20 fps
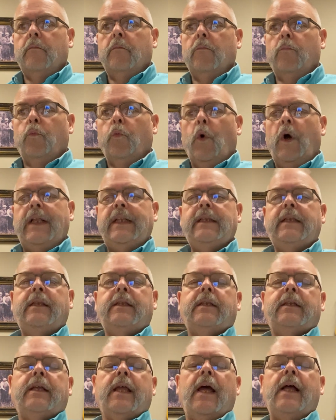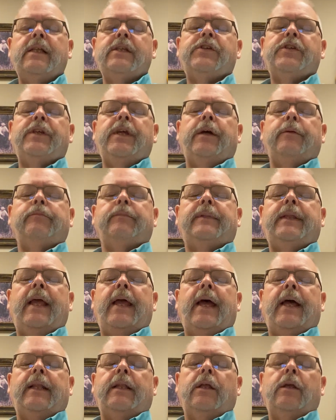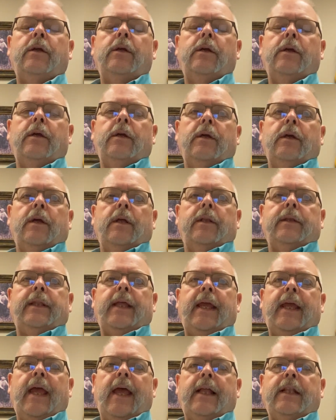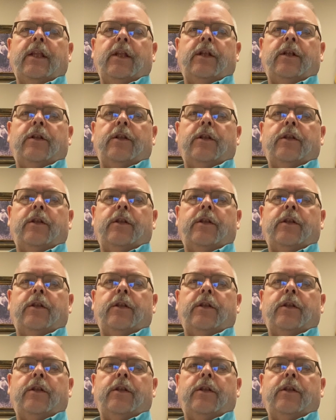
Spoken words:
One concept that they had to